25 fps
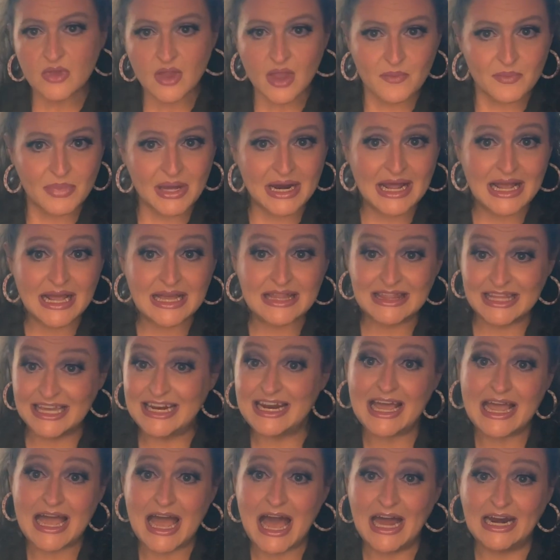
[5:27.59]
But I, then
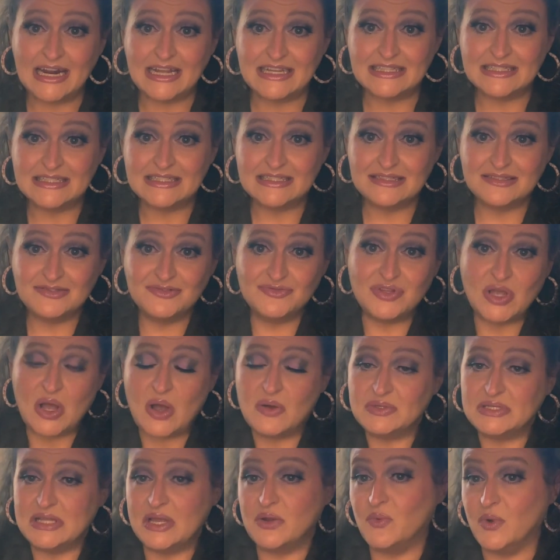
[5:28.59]
I got it. So I
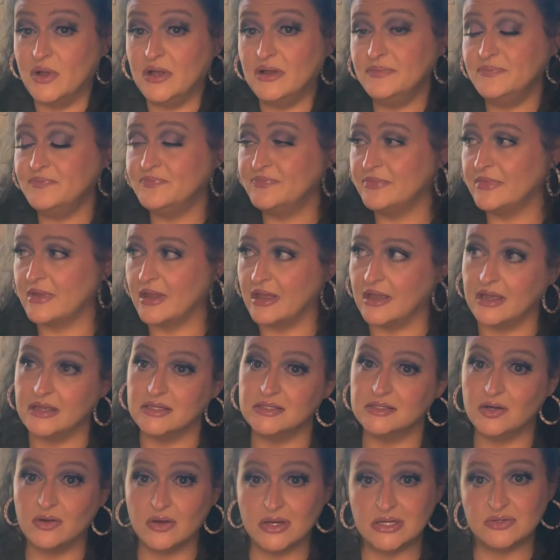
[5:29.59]
was like, well, I
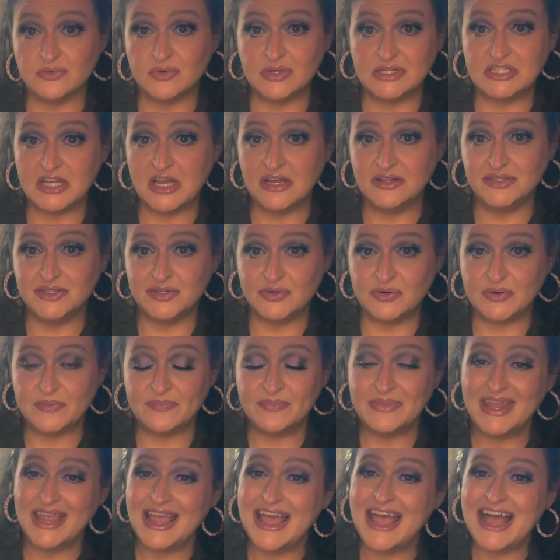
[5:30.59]
guess I don't have to reach out to
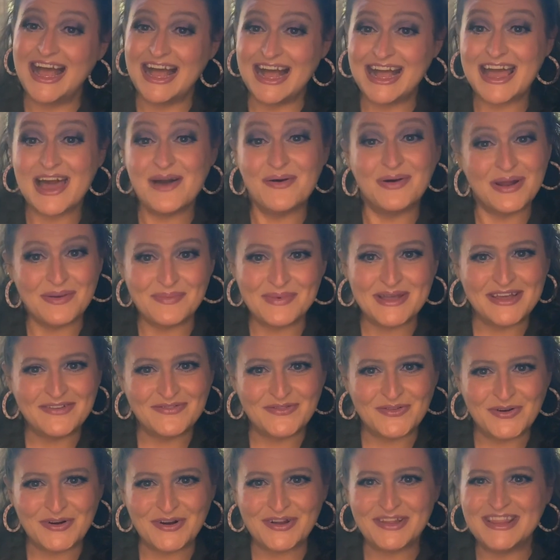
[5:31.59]
them. I got what I paid
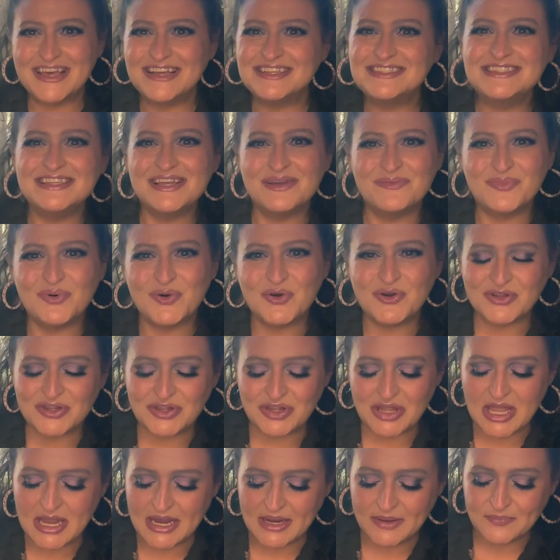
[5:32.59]
for. That's the important
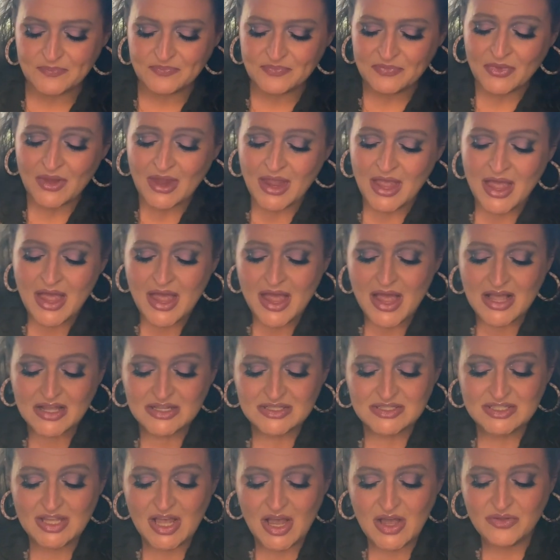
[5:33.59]
thing.
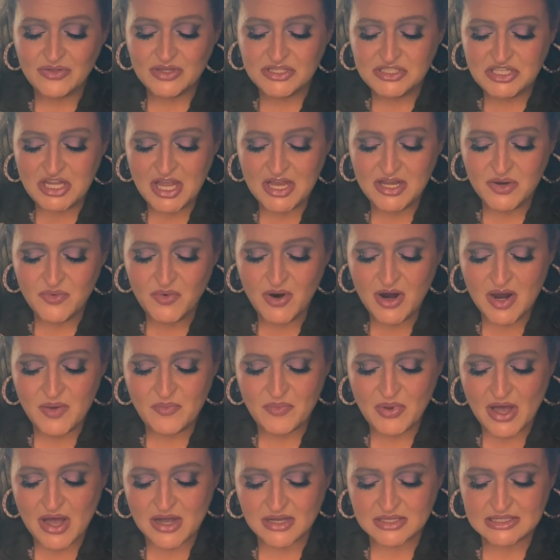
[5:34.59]
So the January
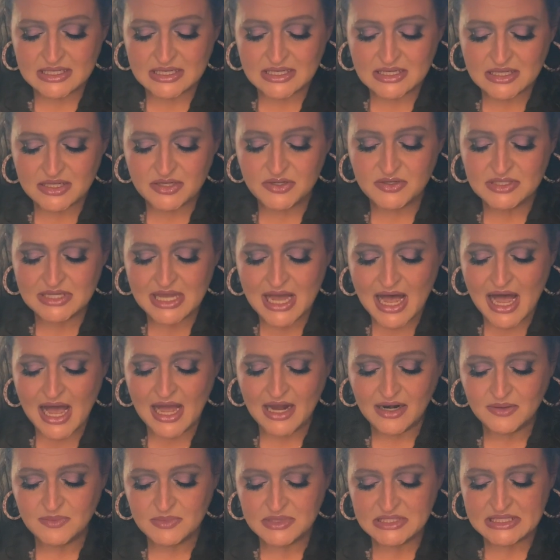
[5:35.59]
box includes
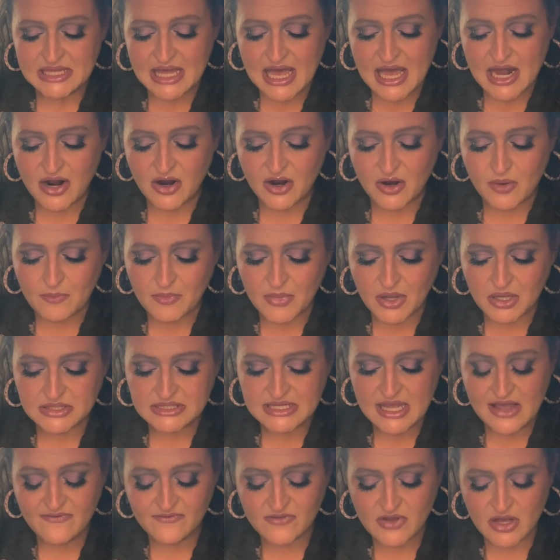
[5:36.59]
items that are
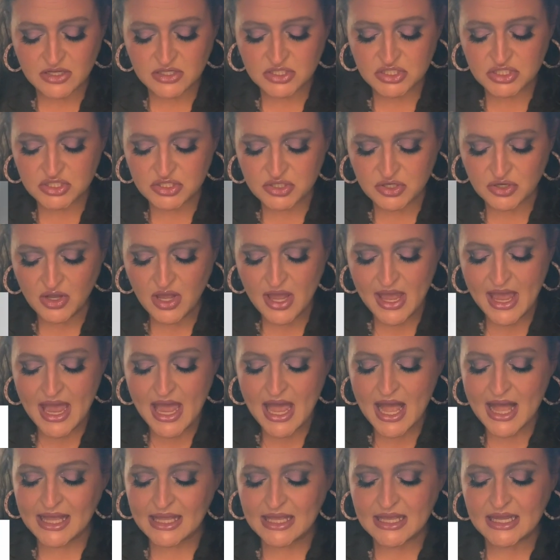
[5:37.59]
multifunctional
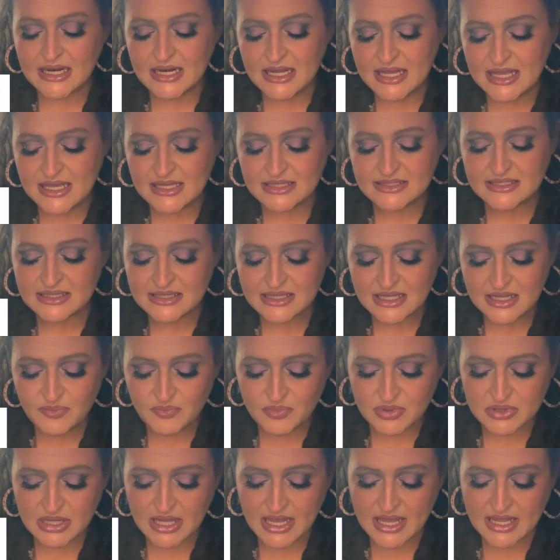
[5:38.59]
and can easily
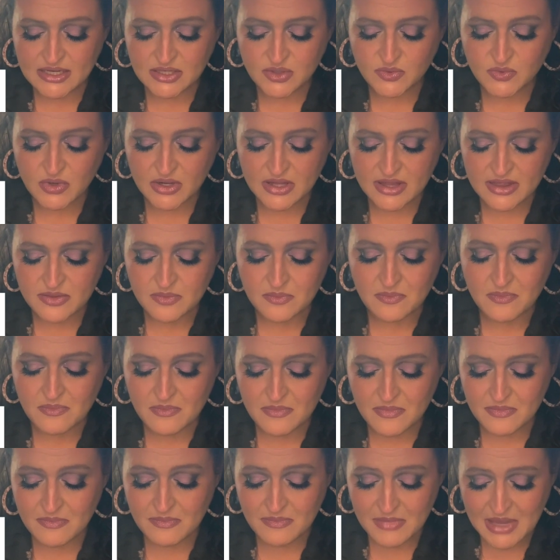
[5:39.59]
blend with
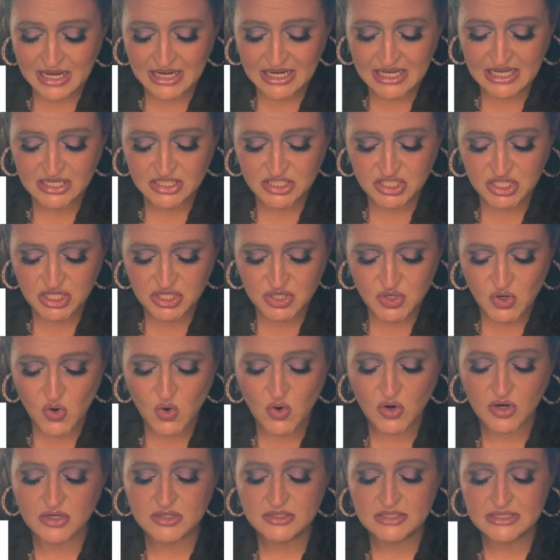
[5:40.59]
many
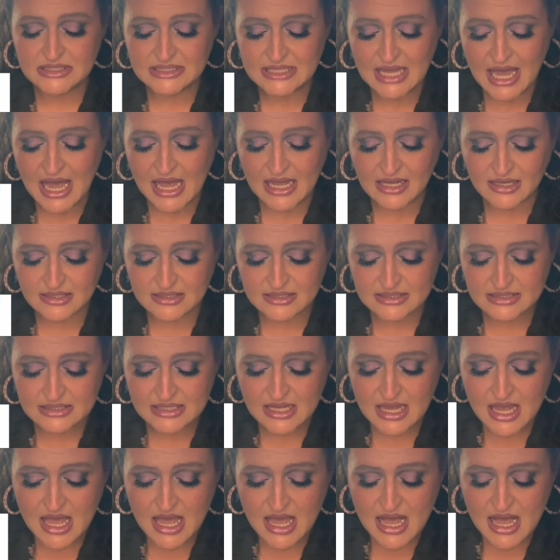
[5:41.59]
decor styles.
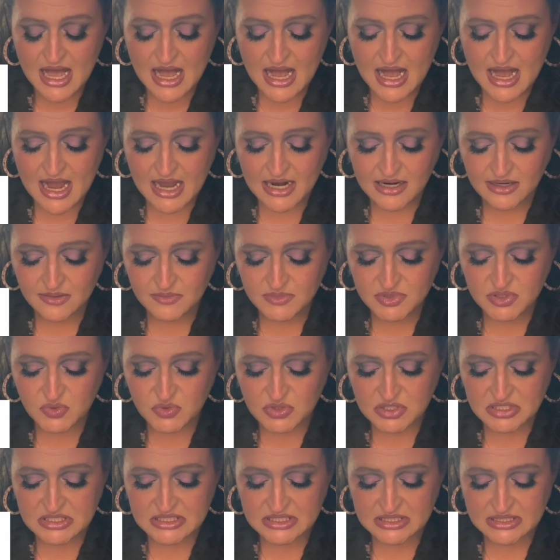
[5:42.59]
Items
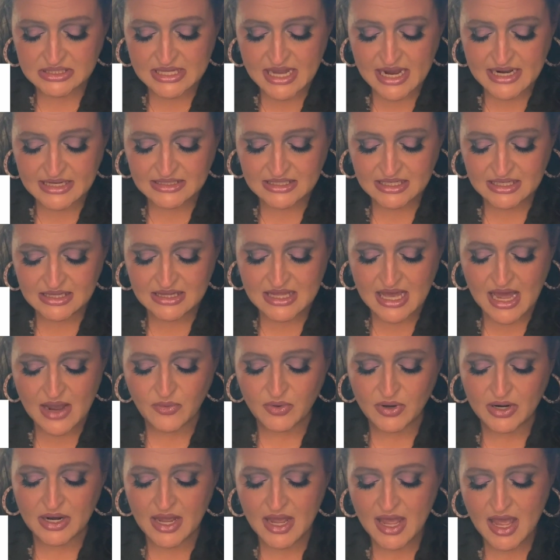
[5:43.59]
were selected that
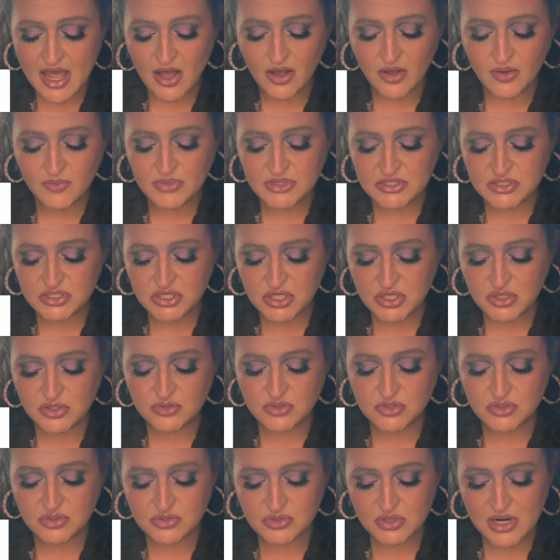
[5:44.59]
would help to
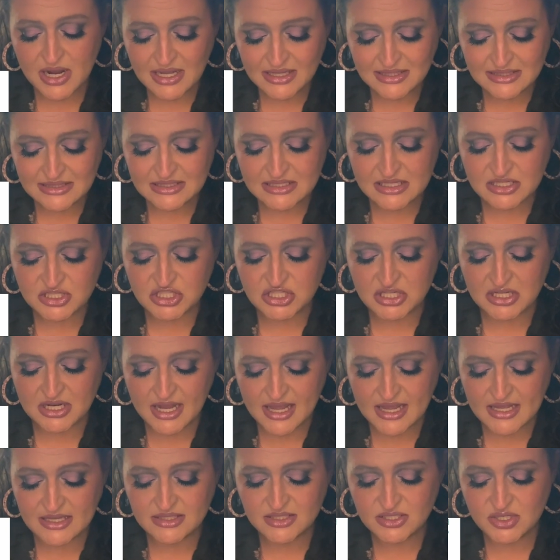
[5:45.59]
transition
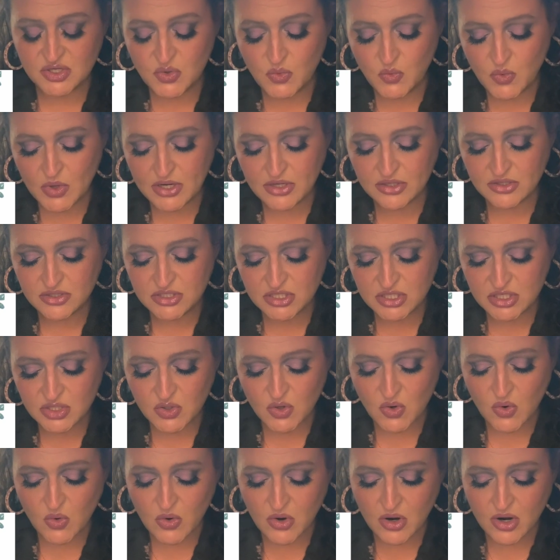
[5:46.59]
into winter
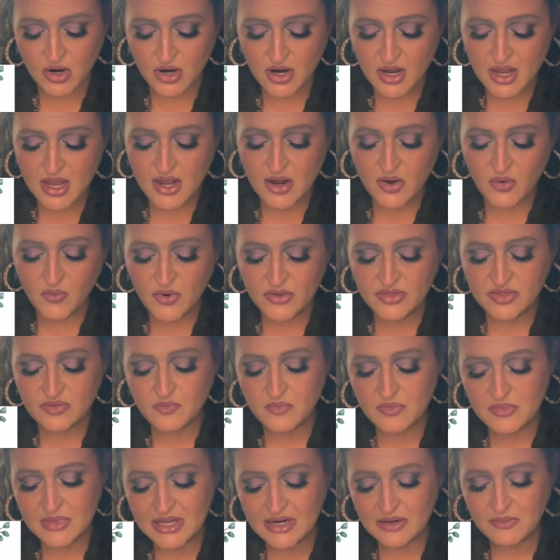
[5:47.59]
decor with
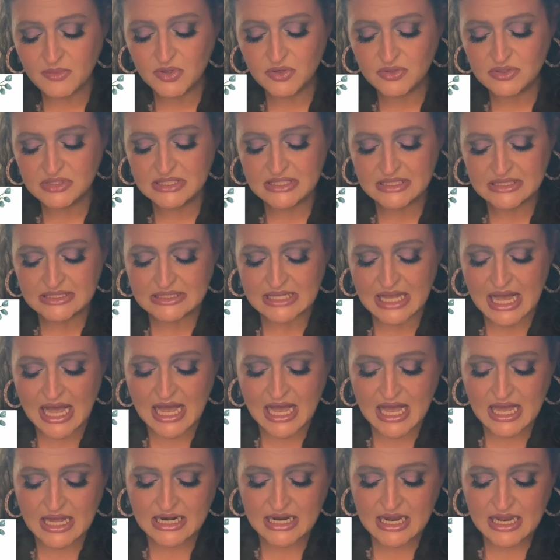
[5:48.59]
minimal
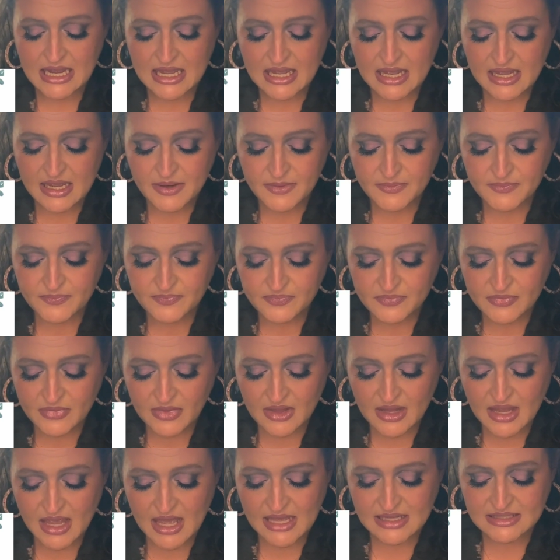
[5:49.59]
design
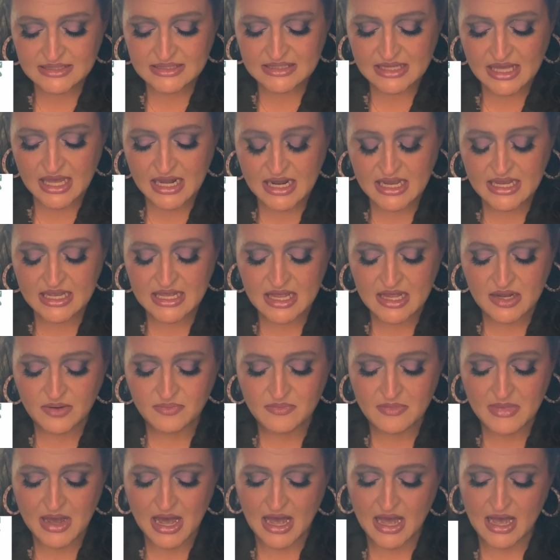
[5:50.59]
aesthetic
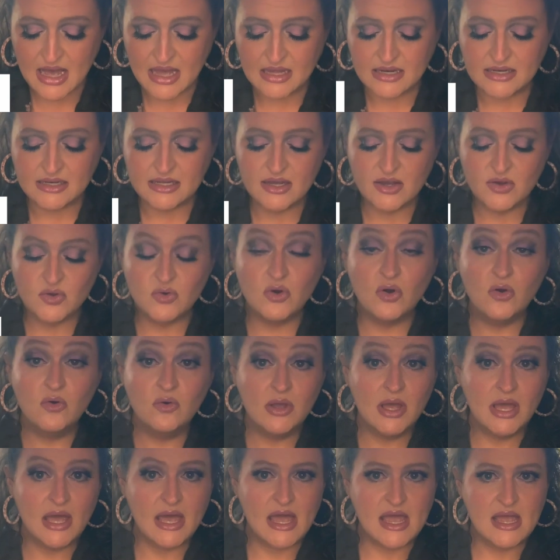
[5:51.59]
in mind.
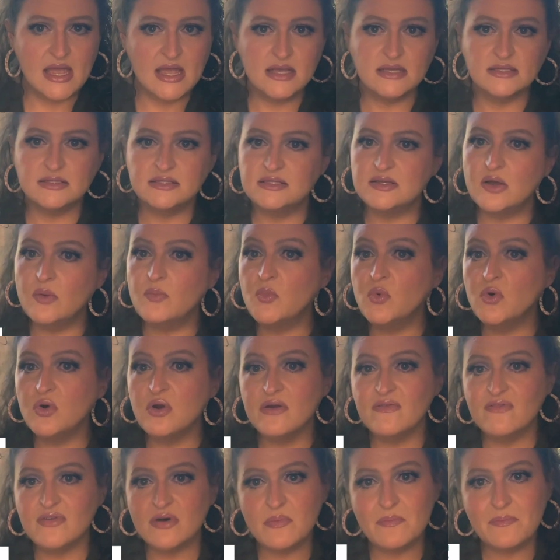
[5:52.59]
Okay, so
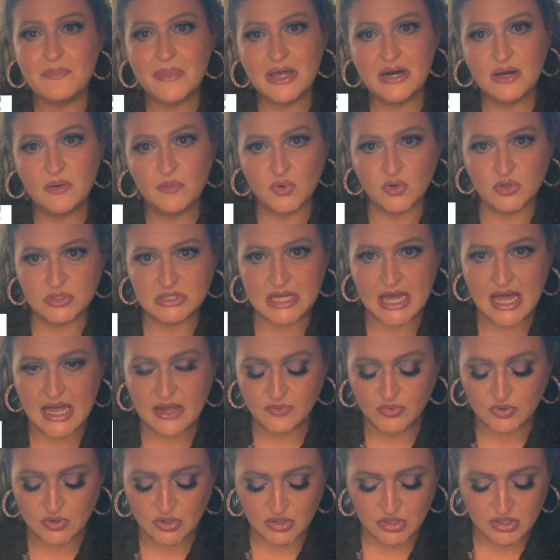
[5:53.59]
more of a minimal
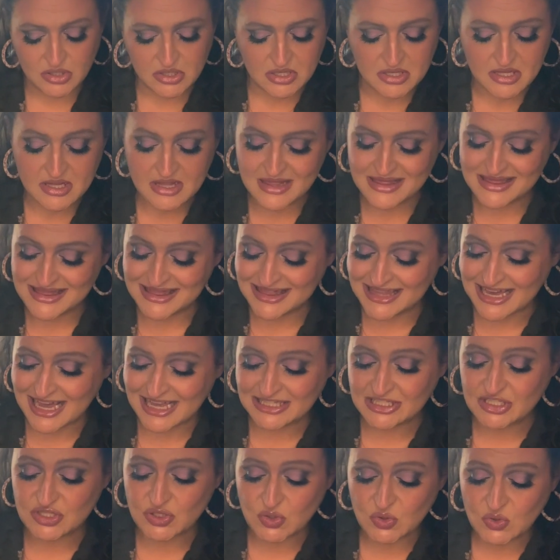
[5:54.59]
type look.
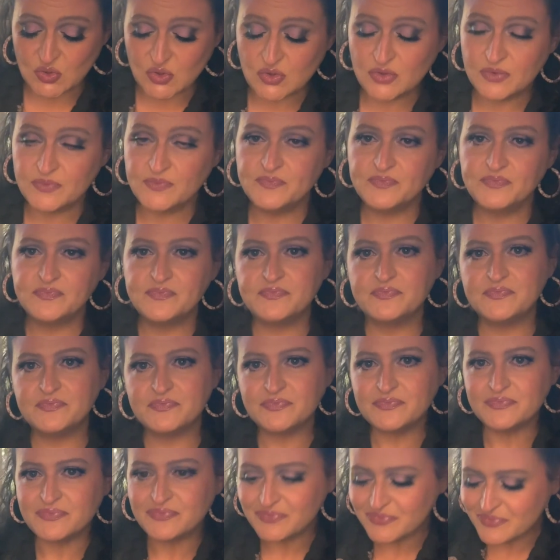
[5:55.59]
That's cool.
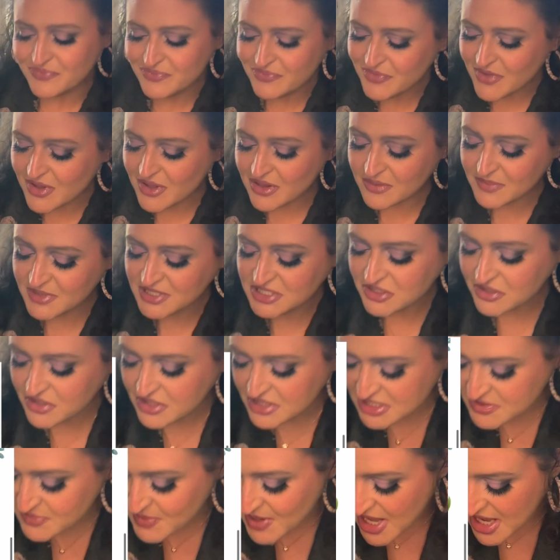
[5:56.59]
Let me show you
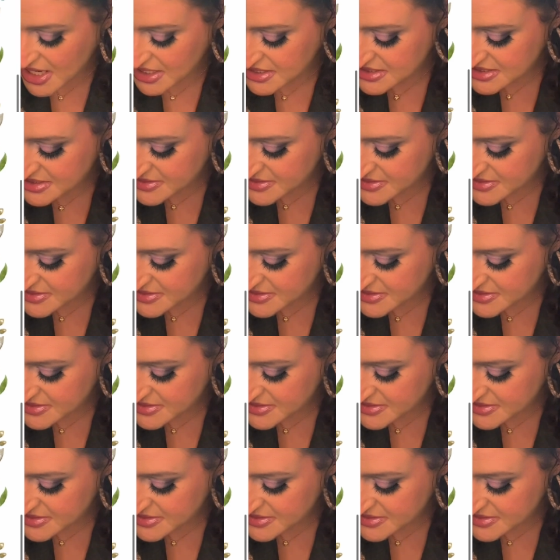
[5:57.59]
this box.